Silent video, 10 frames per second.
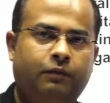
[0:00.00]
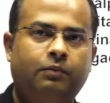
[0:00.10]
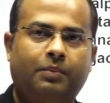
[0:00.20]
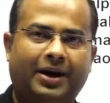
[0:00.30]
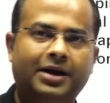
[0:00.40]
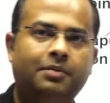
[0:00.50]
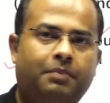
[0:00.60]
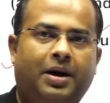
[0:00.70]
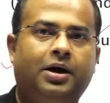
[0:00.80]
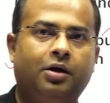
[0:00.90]
by
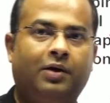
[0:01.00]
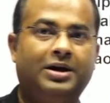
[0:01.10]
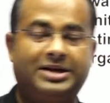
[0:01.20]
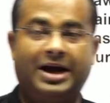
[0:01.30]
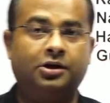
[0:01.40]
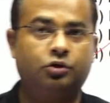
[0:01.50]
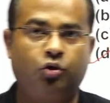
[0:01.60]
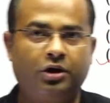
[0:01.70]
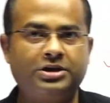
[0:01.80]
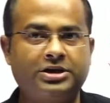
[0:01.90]
Pandavas, and
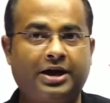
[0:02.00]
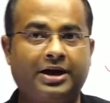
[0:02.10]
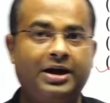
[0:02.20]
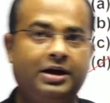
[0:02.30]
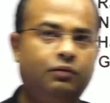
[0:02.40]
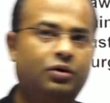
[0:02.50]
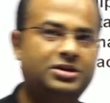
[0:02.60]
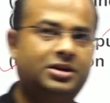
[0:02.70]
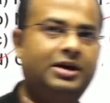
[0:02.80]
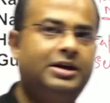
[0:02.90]
Dronacharya, he
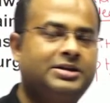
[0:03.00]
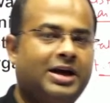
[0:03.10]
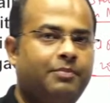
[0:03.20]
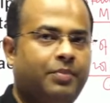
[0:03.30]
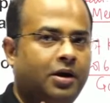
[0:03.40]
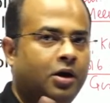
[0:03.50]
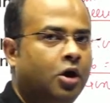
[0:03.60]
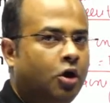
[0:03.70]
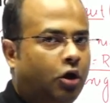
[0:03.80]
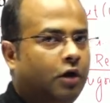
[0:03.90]
was the disciple
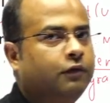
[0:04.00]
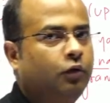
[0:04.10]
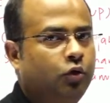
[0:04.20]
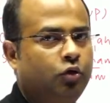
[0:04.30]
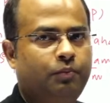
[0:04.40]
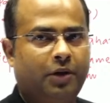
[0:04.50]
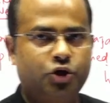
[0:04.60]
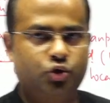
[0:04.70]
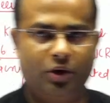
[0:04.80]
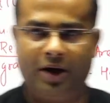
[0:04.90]
of Guru
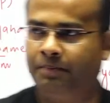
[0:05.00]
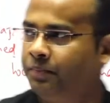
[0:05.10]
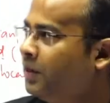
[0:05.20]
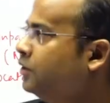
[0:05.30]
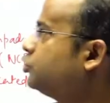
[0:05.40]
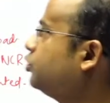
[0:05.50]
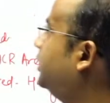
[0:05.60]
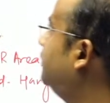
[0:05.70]
Parshuram. So he